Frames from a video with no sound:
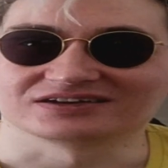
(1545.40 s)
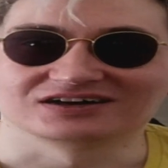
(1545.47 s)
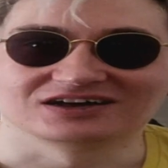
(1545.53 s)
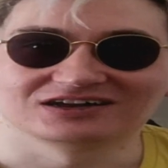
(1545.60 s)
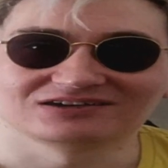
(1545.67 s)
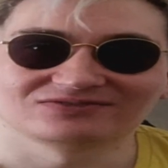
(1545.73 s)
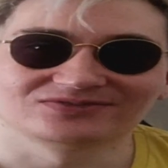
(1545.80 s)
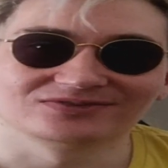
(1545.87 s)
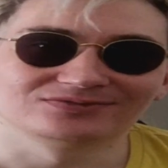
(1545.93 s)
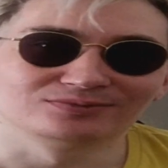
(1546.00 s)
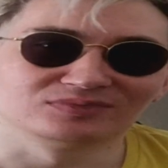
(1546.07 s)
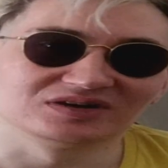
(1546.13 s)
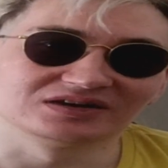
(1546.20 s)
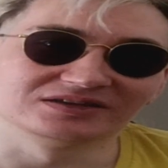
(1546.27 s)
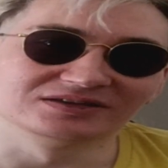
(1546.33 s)
half of
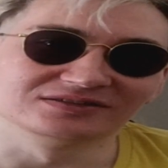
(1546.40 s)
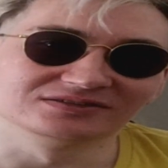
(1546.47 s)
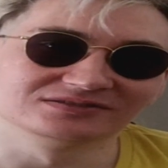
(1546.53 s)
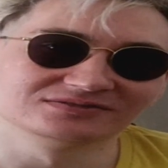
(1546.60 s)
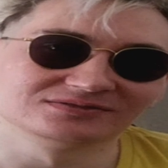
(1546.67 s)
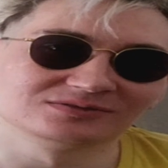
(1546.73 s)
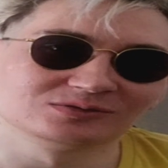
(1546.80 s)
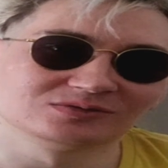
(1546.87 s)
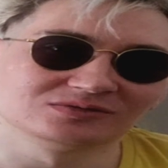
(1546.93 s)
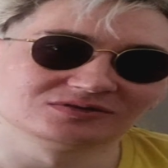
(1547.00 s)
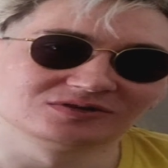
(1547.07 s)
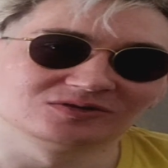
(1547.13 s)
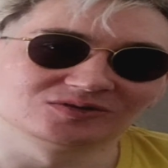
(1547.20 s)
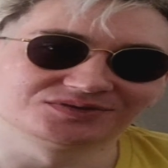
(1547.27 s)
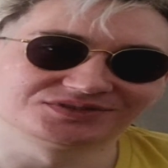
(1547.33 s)
my
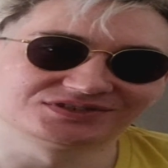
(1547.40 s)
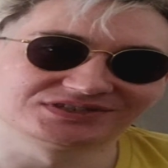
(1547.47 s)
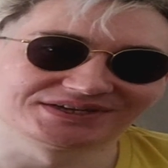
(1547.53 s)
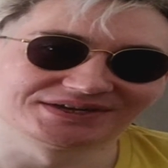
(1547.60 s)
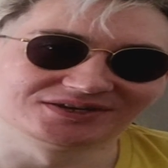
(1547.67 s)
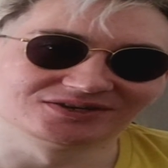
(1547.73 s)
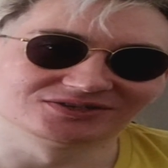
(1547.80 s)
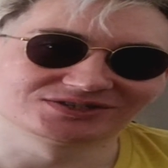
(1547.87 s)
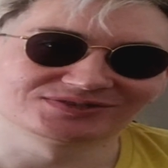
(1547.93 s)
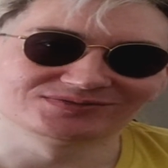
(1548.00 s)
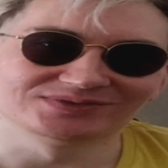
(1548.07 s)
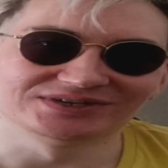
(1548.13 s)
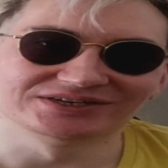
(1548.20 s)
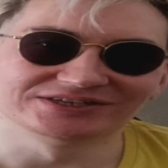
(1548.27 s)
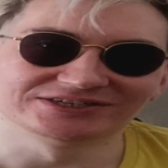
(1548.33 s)
old channel's
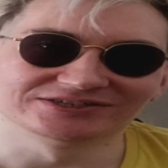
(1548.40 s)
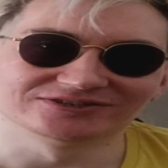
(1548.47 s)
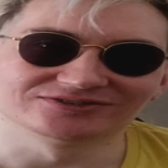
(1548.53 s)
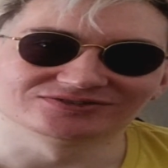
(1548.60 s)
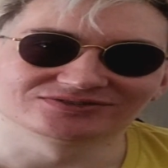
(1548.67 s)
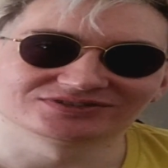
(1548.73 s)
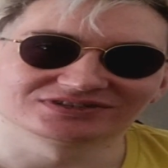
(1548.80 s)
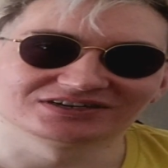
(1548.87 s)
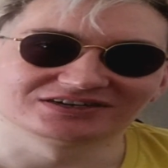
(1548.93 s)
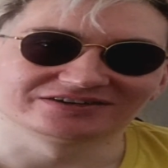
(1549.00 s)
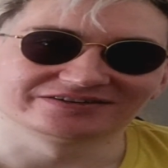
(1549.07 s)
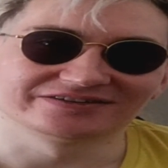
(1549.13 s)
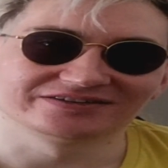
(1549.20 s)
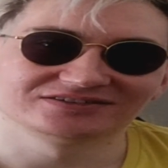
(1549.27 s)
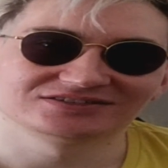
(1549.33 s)
videos
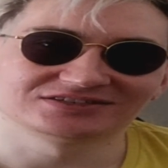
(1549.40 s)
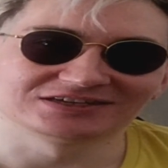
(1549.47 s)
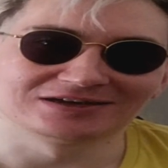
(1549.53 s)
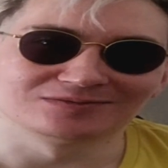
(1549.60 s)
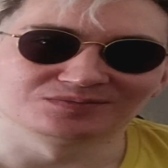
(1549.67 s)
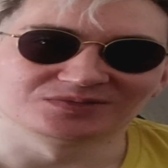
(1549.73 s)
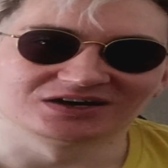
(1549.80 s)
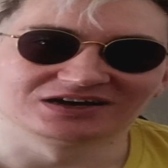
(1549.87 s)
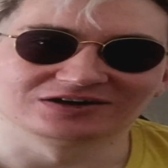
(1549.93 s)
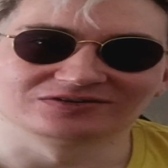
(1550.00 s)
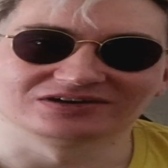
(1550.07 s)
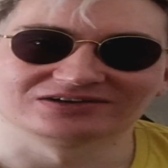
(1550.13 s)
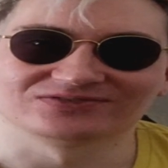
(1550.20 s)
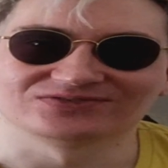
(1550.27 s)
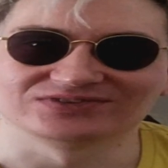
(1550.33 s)
are
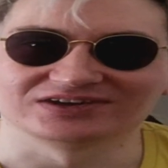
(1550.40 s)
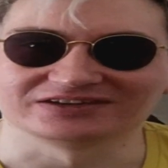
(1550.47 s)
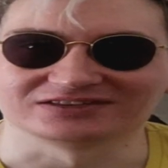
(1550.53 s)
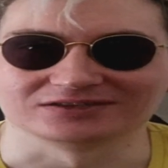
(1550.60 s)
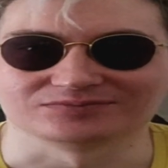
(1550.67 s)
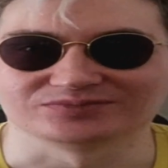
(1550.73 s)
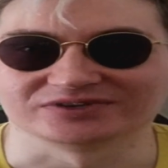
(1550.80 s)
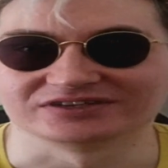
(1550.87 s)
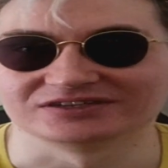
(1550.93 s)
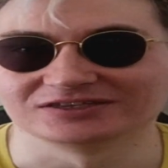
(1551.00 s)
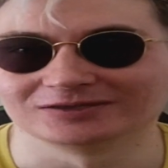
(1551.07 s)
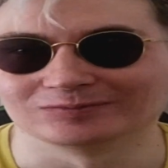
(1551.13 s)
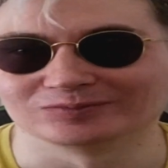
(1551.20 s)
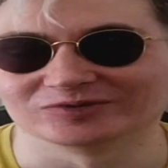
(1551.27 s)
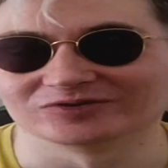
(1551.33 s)
somehow affected by
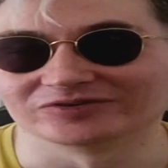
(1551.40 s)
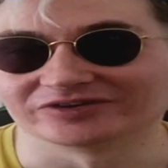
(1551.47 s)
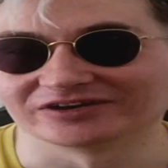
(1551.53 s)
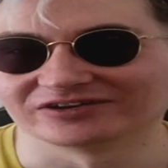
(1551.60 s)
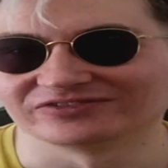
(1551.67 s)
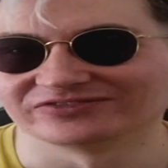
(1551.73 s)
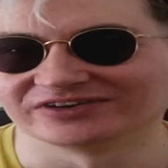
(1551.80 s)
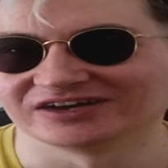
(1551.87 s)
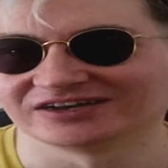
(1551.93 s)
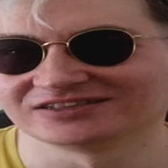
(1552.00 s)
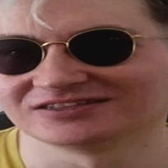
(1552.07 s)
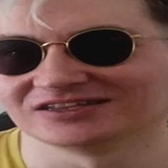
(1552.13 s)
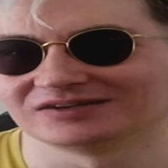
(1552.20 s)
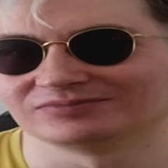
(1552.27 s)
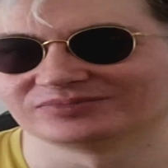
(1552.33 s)
him, or
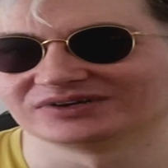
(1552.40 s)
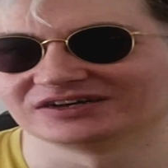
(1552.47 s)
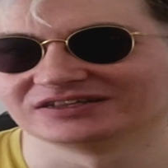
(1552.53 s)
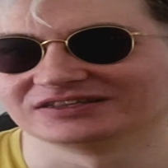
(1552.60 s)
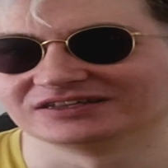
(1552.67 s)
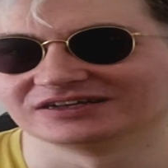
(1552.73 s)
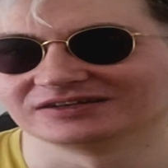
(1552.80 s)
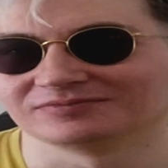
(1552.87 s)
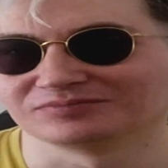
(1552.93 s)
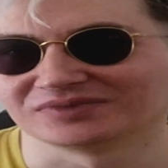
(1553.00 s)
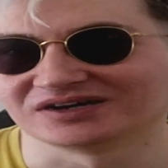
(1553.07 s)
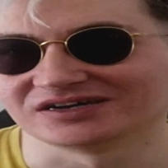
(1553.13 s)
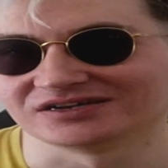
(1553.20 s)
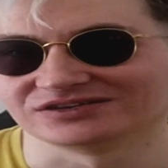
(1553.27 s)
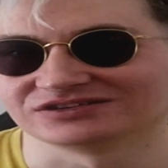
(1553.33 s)
affected by the
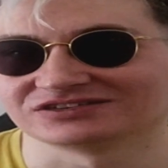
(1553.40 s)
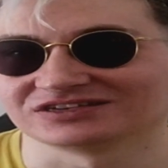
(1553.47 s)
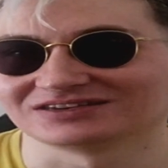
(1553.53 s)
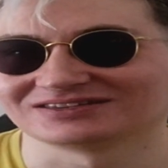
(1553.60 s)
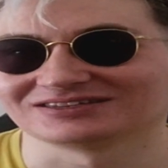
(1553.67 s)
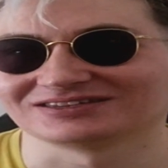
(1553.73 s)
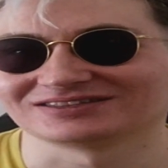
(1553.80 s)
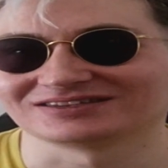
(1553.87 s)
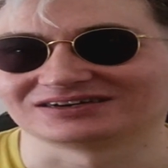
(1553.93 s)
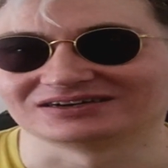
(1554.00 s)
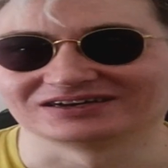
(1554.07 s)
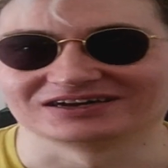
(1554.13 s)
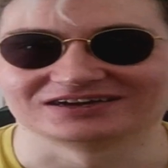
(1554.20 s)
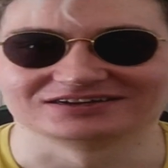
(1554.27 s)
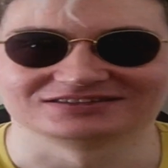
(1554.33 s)
mindset that
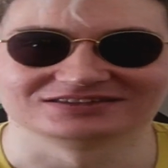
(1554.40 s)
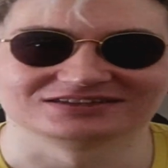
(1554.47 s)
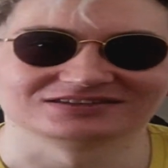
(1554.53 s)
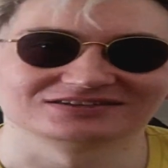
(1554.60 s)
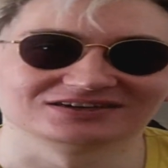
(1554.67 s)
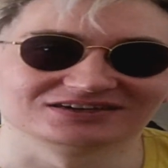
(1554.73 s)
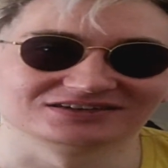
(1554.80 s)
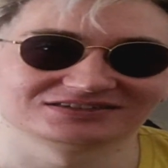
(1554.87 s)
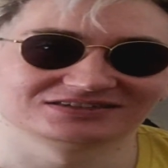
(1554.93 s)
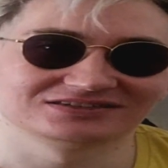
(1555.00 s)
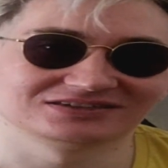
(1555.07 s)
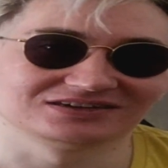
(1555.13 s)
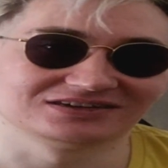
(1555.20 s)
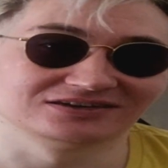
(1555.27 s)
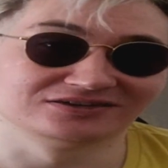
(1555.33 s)
I had, that I
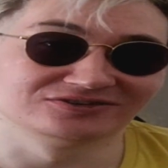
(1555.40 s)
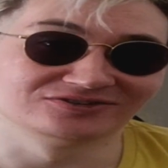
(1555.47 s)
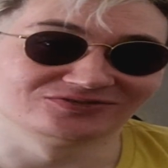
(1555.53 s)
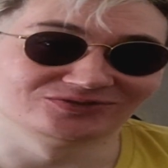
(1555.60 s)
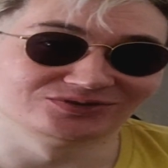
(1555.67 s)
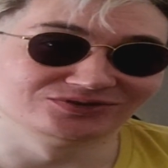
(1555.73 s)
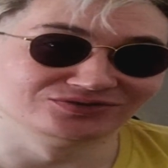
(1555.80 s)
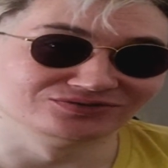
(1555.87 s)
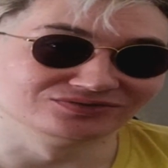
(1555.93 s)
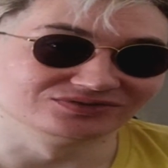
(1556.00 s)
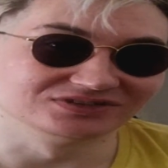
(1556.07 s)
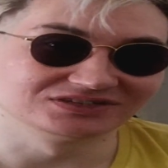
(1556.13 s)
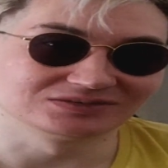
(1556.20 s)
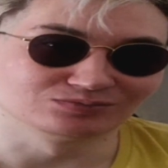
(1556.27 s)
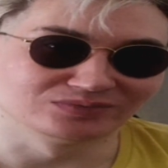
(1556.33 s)

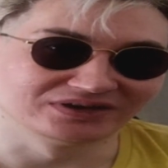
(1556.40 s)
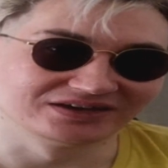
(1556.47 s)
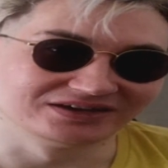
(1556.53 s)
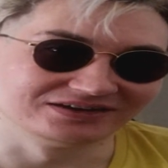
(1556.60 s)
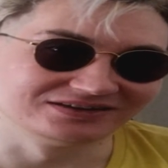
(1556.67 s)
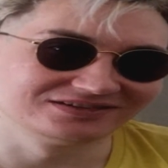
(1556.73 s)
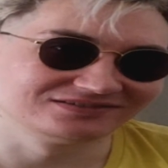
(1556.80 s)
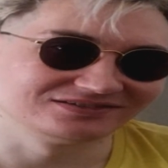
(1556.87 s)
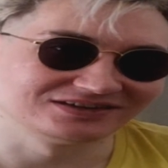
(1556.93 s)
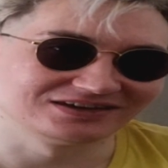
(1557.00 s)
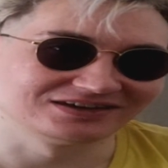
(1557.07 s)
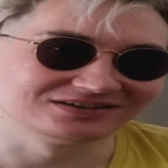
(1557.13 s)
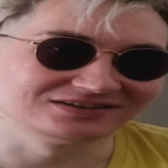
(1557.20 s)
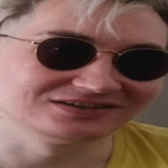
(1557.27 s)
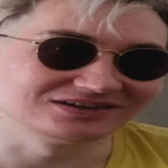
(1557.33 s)
knew this man.
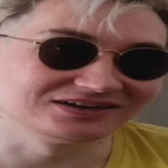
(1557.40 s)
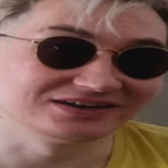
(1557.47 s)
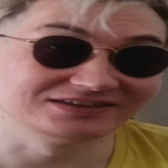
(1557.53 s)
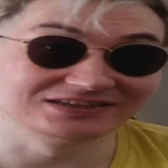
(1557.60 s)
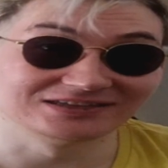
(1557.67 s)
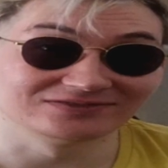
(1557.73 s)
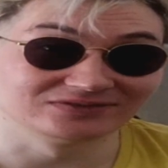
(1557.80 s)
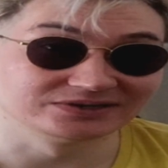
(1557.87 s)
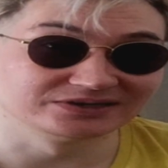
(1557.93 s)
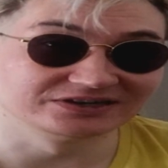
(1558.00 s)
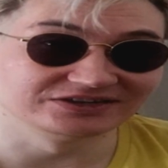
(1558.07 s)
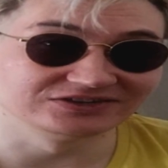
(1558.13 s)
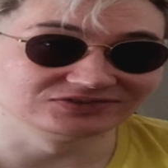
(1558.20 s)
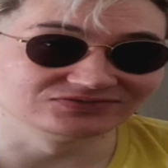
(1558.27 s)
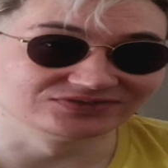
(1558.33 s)
And I
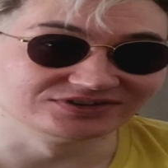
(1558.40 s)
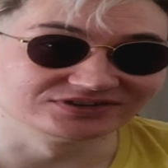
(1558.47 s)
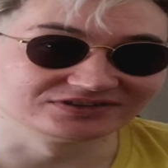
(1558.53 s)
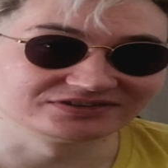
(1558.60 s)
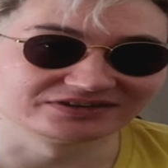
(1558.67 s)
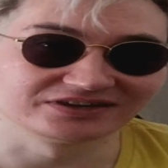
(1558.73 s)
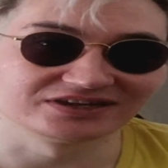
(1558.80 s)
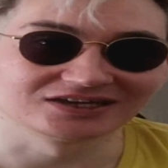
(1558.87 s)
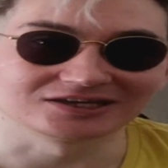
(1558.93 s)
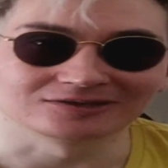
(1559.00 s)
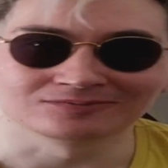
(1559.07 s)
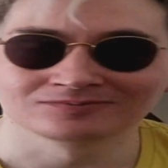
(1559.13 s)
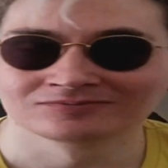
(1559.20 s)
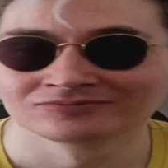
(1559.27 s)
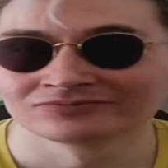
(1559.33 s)
even lived
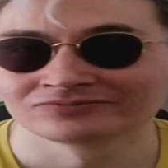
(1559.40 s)
like